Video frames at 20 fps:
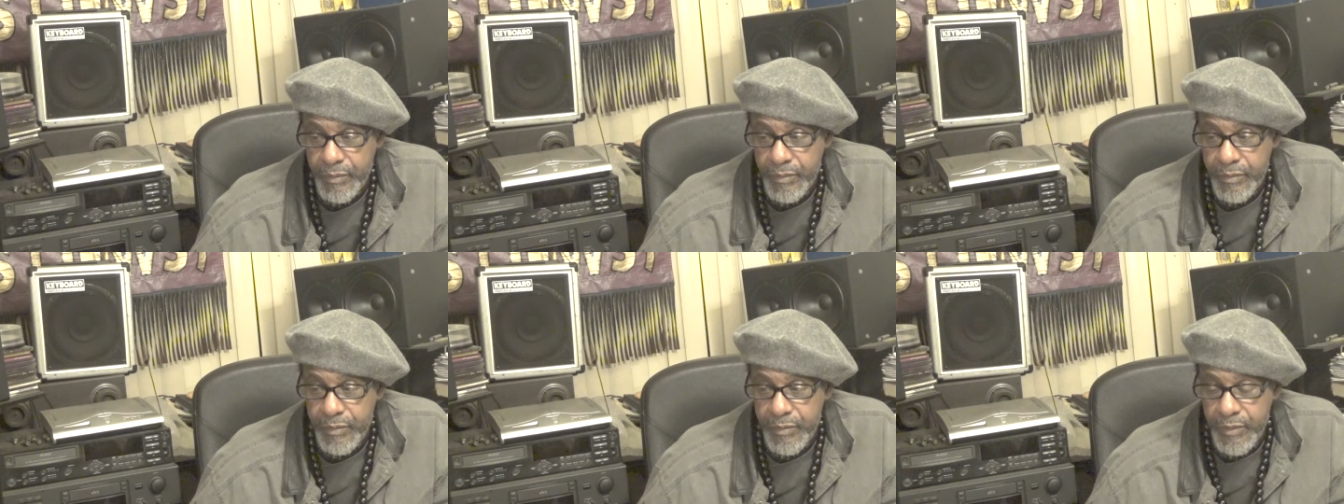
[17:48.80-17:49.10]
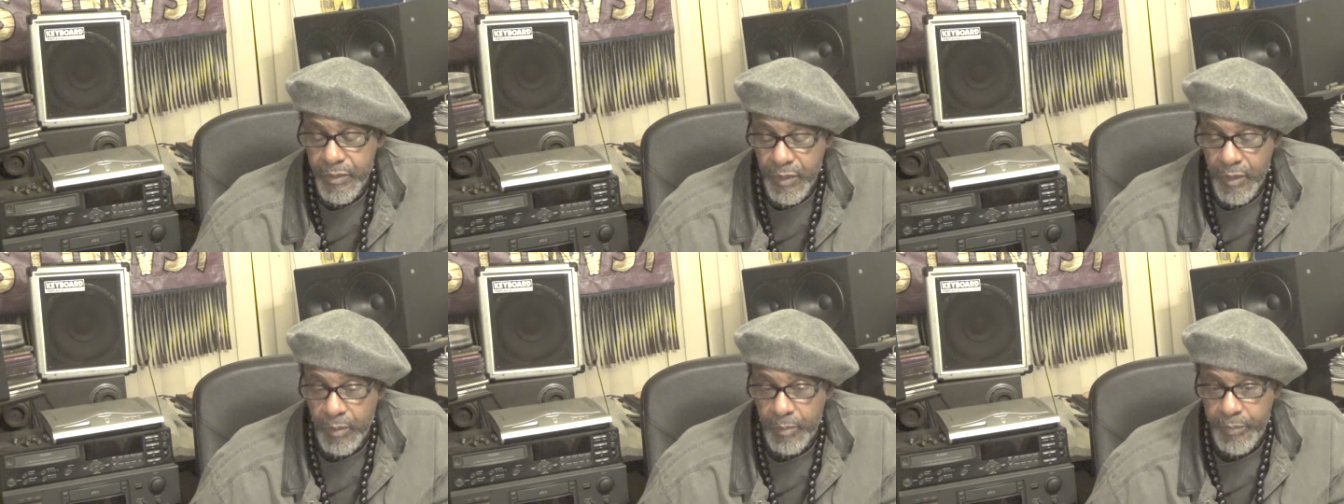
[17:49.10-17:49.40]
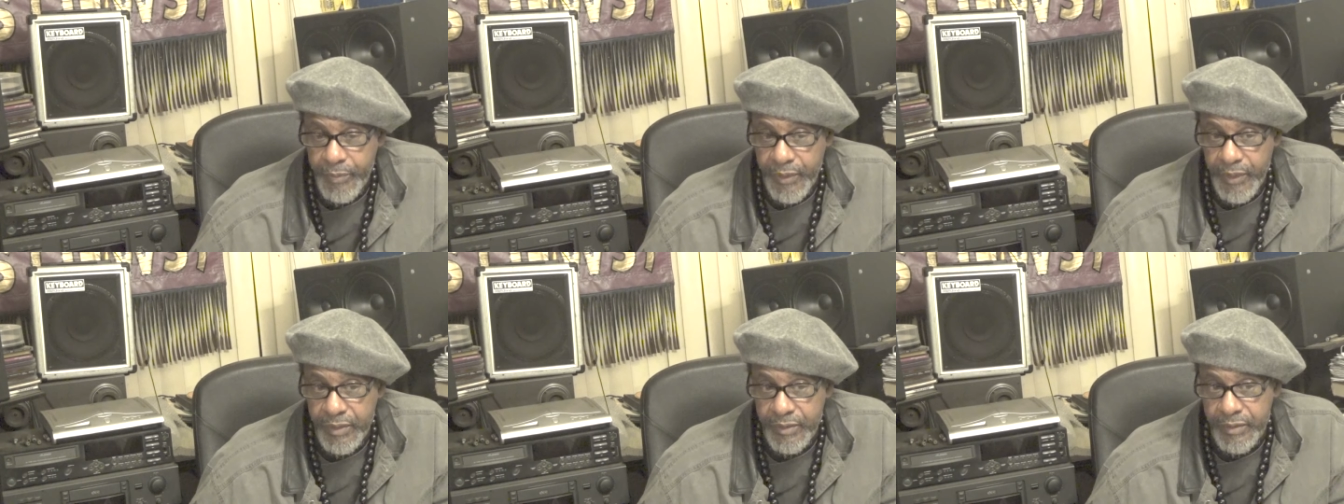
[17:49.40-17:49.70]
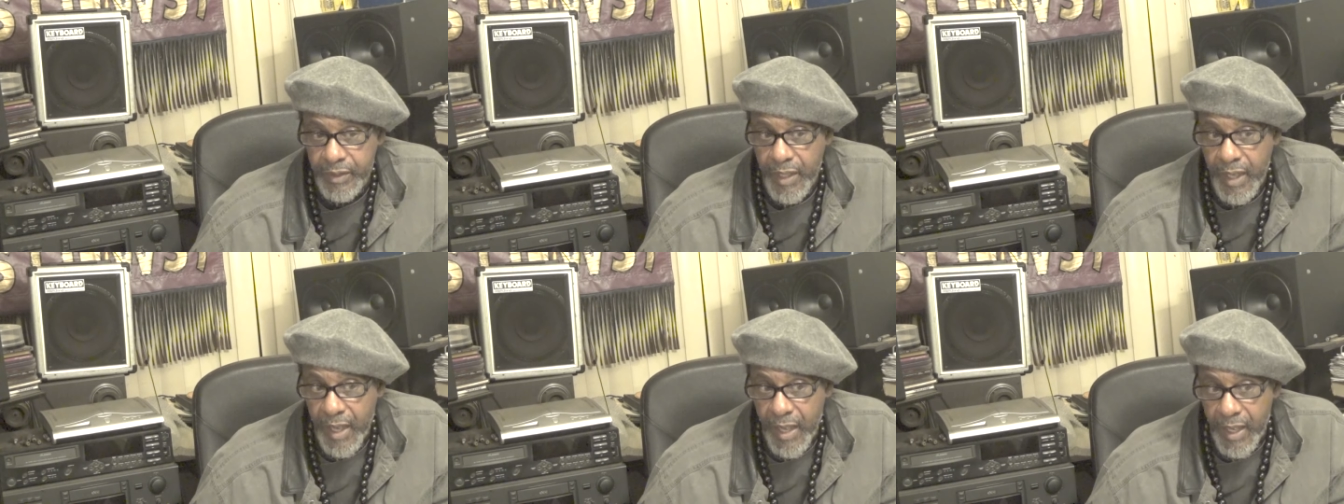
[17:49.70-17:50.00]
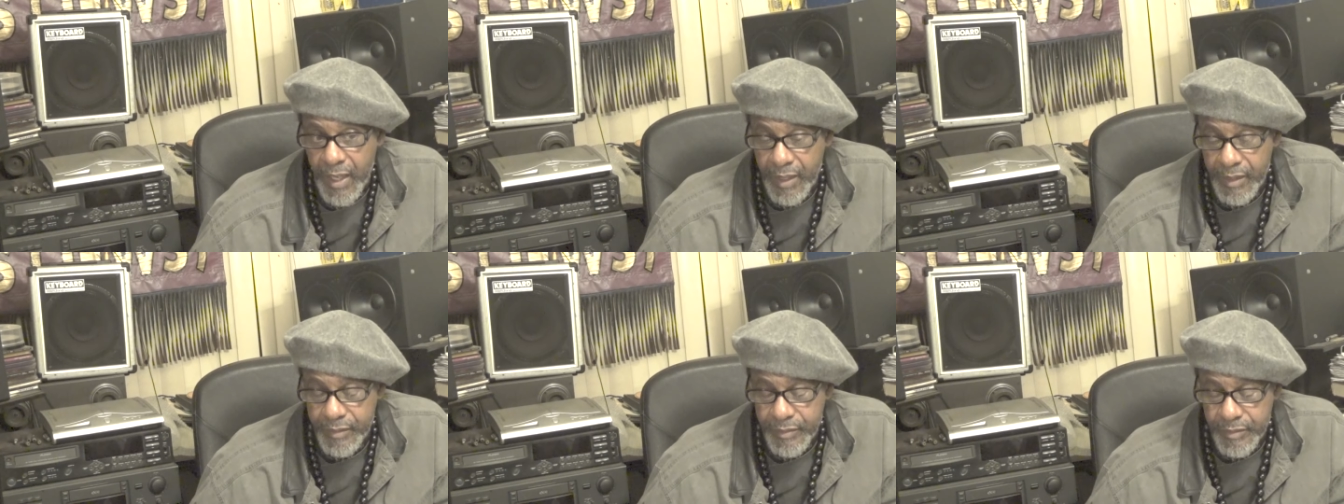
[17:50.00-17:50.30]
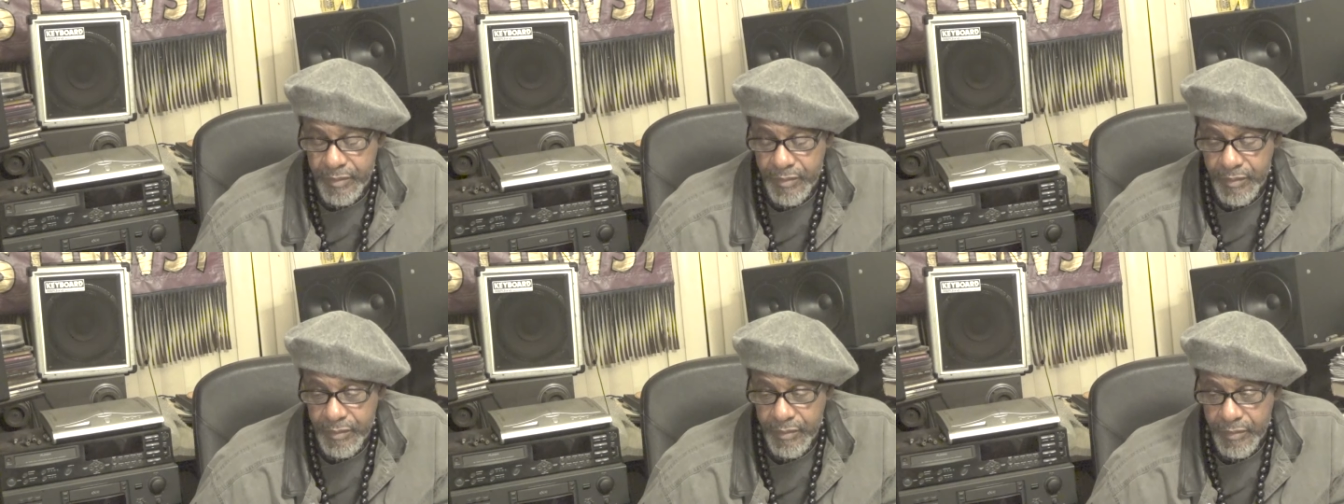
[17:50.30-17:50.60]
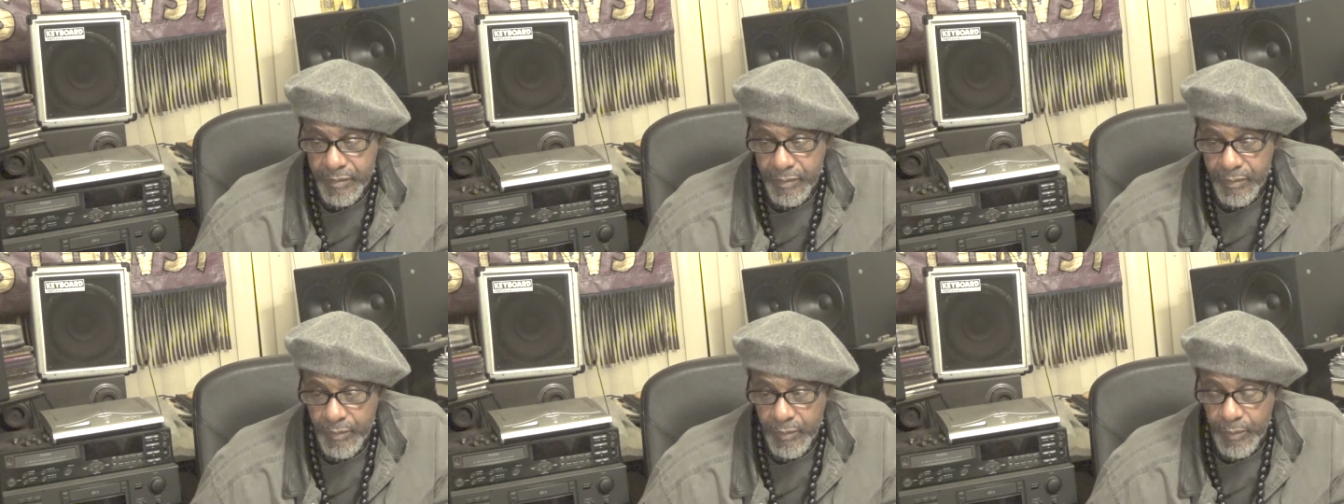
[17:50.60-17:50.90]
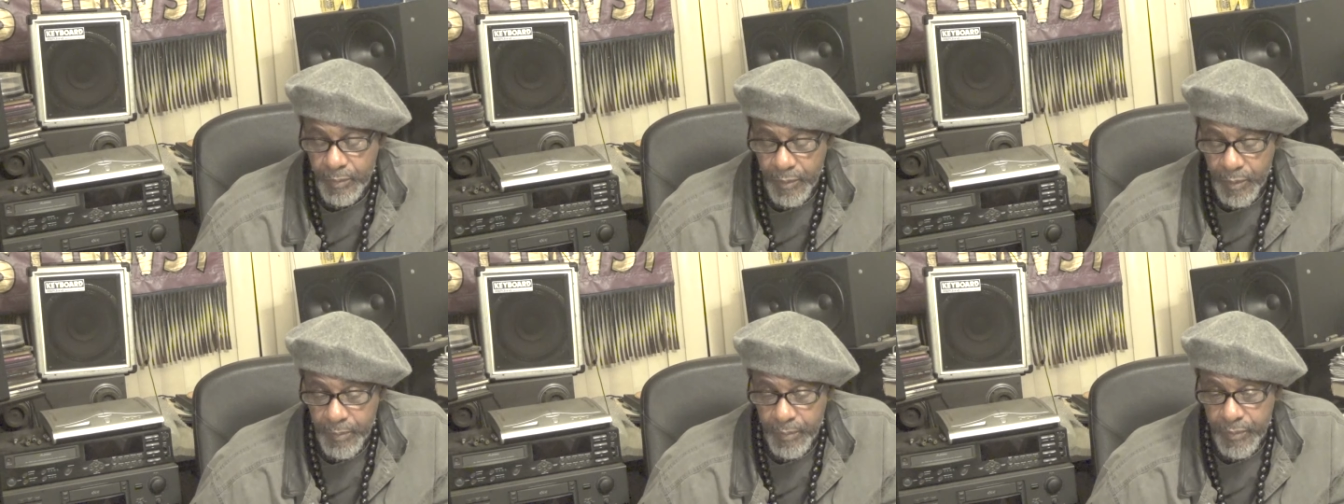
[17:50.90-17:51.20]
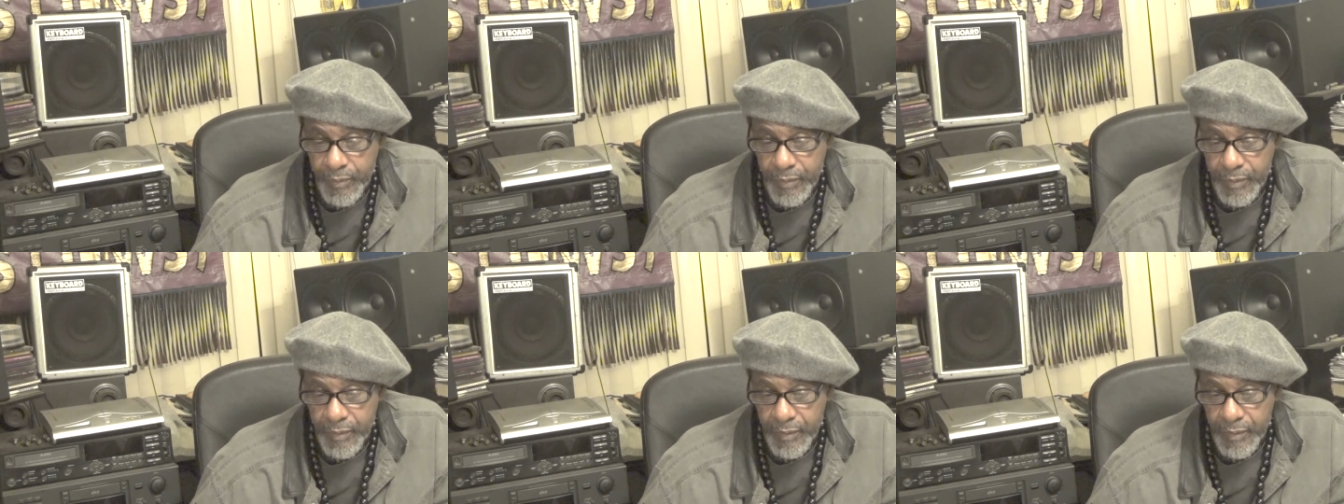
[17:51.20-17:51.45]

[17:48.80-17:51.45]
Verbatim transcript: She gonna be as gods. Remember?